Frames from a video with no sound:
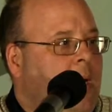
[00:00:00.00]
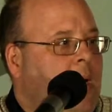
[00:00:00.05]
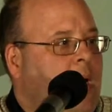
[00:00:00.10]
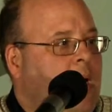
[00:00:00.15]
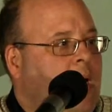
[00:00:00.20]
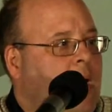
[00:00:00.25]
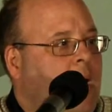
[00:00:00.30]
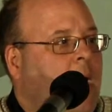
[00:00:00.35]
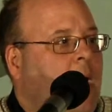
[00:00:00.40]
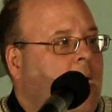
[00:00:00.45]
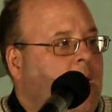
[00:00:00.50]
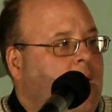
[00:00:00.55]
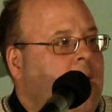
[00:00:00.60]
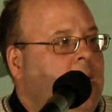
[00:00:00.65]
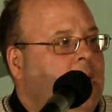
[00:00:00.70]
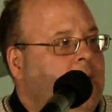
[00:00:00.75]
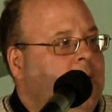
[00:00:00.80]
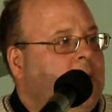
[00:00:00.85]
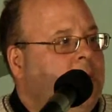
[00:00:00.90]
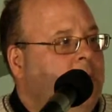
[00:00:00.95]
and I
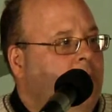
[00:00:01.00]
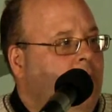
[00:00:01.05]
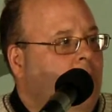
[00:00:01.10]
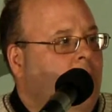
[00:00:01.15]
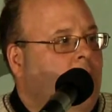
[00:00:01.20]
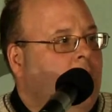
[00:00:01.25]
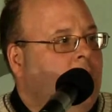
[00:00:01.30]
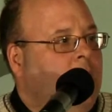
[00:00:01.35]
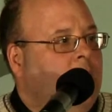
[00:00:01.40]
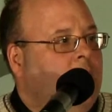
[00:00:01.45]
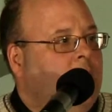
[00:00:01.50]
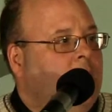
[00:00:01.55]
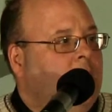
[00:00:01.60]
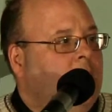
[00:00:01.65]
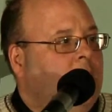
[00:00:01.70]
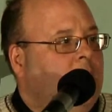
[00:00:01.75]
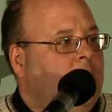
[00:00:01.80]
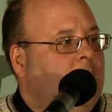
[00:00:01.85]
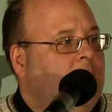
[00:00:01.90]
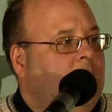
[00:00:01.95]
need support.
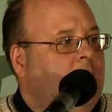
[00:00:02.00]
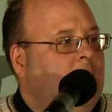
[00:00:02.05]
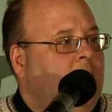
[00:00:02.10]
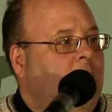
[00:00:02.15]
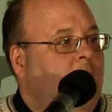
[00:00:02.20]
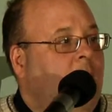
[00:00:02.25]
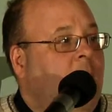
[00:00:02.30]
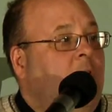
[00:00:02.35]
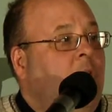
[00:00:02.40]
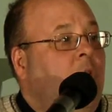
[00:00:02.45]
I